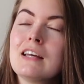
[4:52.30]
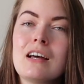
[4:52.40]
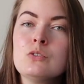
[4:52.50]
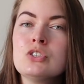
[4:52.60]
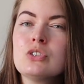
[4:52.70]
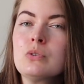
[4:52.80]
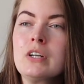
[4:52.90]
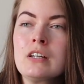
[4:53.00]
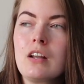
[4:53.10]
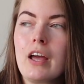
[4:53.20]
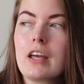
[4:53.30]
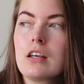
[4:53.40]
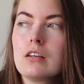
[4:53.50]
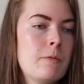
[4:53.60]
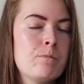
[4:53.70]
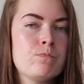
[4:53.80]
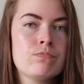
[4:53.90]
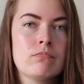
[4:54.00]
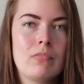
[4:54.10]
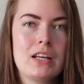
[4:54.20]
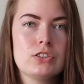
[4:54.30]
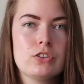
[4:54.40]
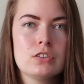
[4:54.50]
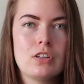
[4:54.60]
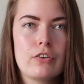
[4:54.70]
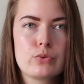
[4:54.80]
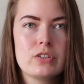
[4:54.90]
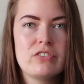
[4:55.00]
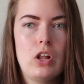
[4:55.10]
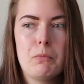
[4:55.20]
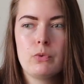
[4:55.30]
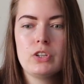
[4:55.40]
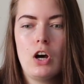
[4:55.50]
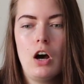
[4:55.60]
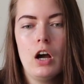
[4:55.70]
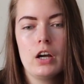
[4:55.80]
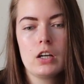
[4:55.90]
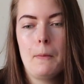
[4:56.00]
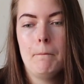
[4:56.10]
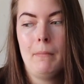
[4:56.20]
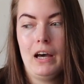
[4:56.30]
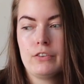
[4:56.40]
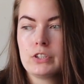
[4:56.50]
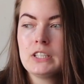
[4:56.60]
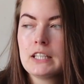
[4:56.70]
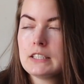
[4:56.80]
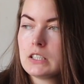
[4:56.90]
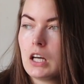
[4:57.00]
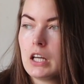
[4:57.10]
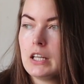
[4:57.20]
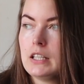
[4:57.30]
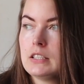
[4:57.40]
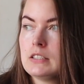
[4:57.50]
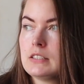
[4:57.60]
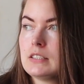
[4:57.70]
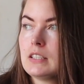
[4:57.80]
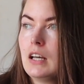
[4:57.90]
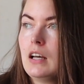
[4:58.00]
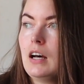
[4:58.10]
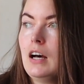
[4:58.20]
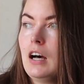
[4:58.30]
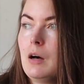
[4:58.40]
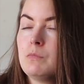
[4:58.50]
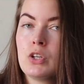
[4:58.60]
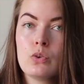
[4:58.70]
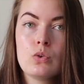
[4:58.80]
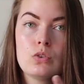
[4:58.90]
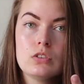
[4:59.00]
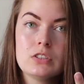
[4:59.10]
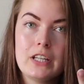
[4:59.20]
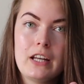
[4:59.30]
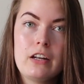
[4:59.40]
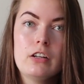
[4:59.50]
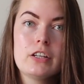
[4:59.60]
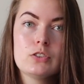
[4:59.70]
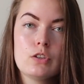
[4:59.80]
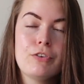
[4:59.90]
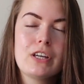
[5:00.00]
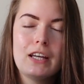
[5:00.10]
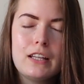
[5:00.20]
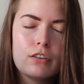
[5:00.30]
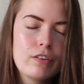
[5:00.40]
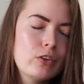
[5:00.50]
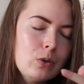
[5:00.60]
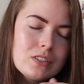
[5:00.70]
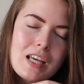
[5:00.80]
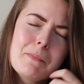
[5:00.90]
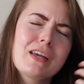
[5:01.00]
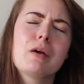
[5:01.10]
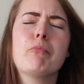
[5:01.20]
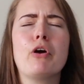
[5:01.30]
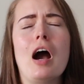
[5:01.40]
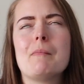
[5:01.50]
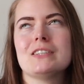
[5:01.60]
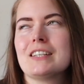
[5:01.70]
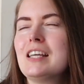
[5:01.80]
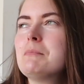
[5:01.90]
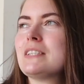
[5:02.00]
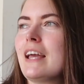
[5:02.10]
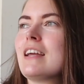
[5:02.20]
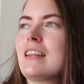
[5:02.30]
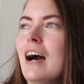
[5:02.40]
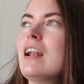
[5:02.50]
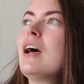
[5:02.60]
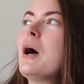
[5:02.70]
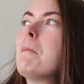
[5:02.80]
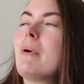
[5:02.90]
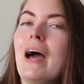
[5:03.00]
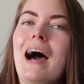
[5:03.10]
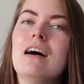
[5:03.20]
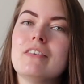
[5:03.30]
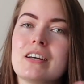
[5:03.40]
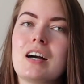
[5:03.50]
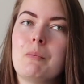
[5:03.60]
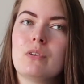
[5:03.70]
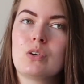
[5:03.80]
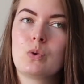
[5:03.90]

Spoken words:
And I was doing like mastering software development with R, math for data science, the Google Data Analytics certificate, and the review is coming, I promise. I keep saying that, but I have like a couple of the